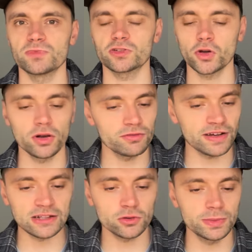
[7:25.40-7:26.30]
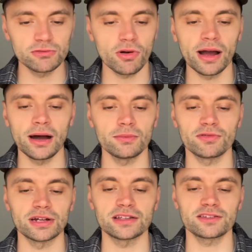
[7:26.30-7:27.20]
Scotland fans will be right up
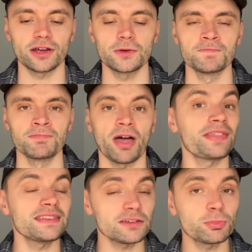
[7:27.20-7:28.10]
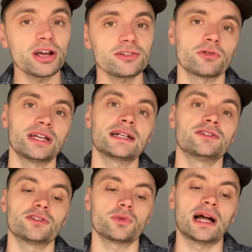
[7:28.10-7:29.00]
for it. So I think there's pressure on
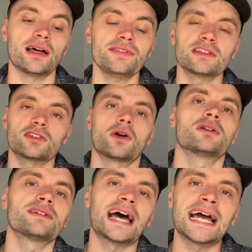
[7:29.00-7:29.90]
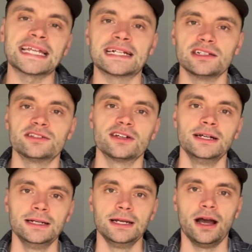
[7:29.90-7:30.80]
England as well. I think Scotland and England
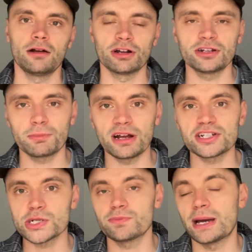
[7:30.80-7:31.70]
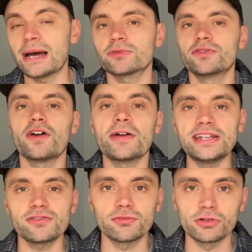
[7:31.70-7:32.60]
are under pressure, perhaps for very
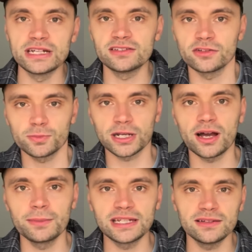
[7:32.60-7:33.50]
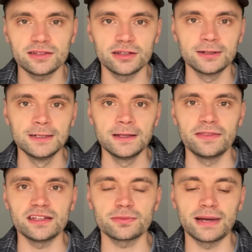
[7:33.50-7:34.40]
different reasons, but coming into
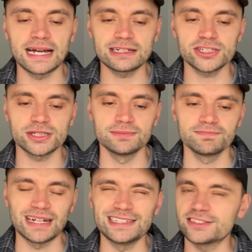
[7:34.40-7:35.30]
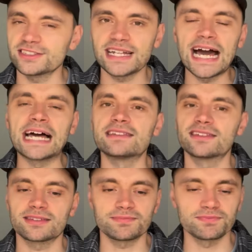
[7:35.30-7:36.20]
this match, and it just
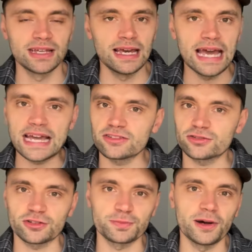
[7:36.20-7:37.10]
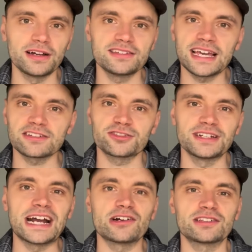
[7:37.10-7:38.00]
adds extra spice, extra
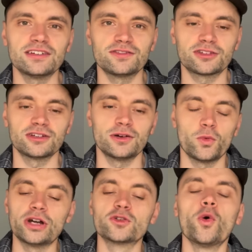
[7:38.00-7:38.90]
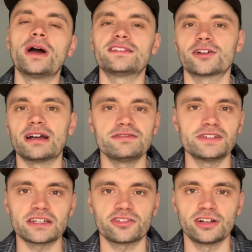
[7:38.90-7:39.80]
narrative to what is always a great
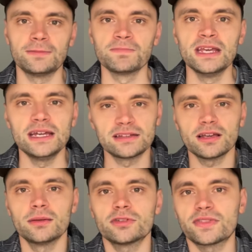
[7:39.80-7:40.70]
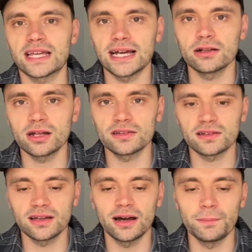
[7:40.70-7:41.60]
fixture in terms of the
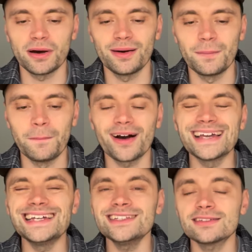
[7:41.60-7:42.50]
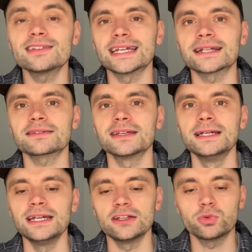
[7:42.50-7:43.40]
Calcutta Cup. But my instinct
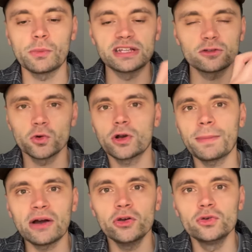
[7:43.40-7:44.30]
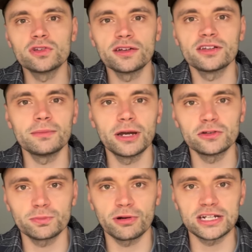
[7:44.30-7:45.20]
is when we talk about who's under the
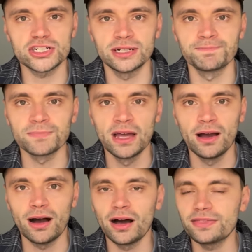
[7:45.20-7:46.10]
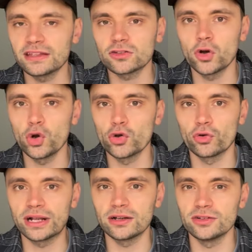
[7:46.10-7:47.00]
most pressure, I think Scotland
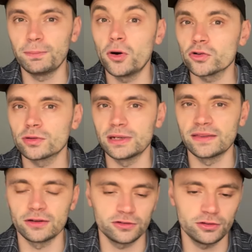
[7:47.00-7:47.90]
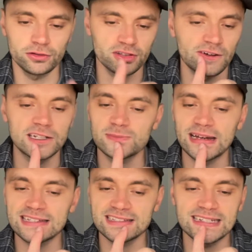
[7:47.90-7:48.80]
or England are possibly those two sides.
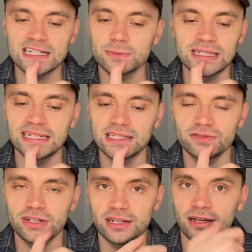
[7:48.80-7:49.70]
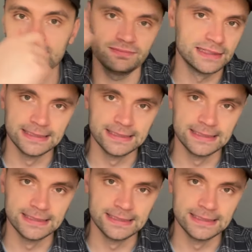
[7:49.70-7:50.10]
But as I said at the beginning of the video,